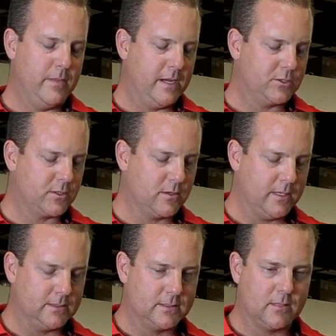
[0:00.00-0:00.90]
make
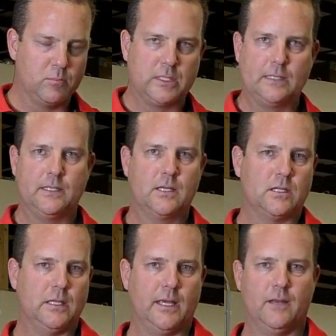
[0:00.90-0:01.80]
sure it's completely
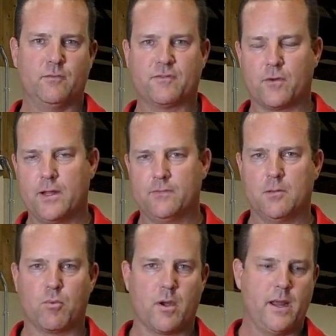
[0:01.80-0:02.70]
clean, free
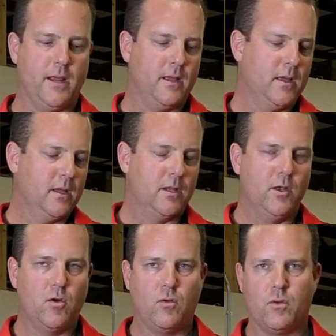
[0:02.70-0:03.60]
of debris,
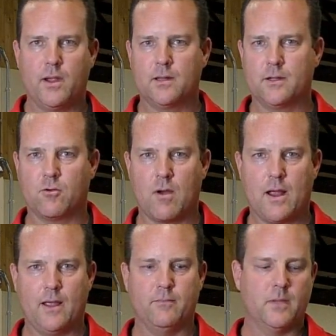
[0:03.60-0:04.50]
no oil and
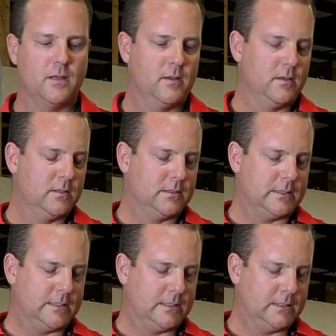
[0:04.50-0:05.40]
grime.
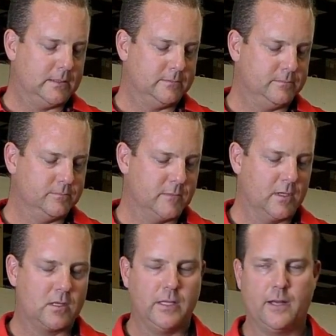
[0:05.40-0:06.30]

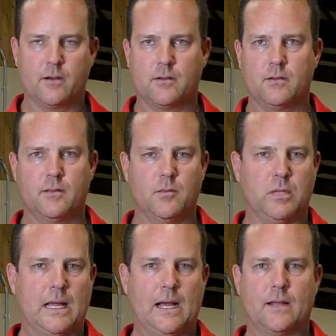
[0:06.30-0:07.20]
Um, the cleaner the
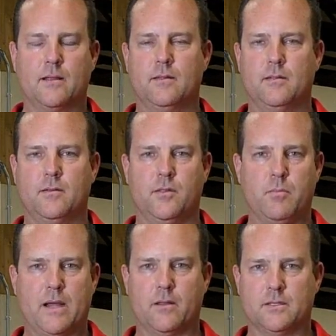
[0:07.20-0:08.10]
block,
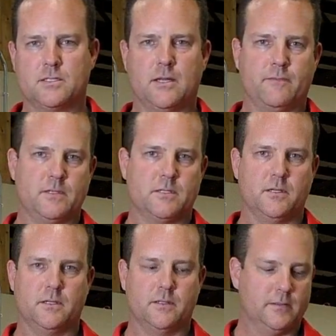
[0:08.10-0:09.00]
the better this stuff is
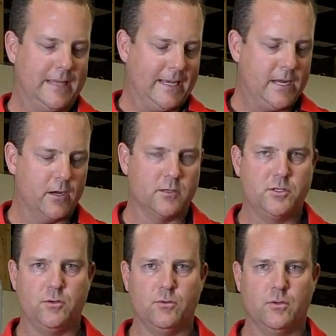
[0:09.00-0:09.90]
going to adhere
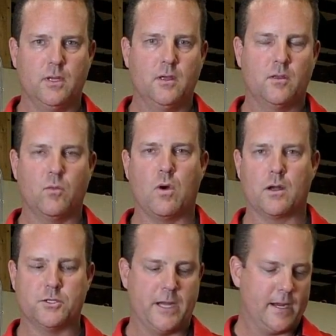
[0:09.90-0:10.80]
to the
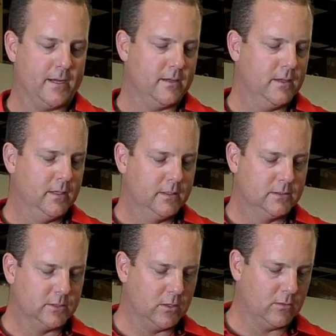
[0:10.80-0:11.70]
water jacket.
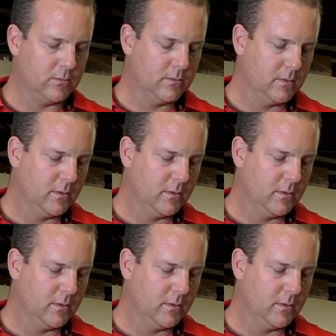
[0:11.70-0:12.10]
So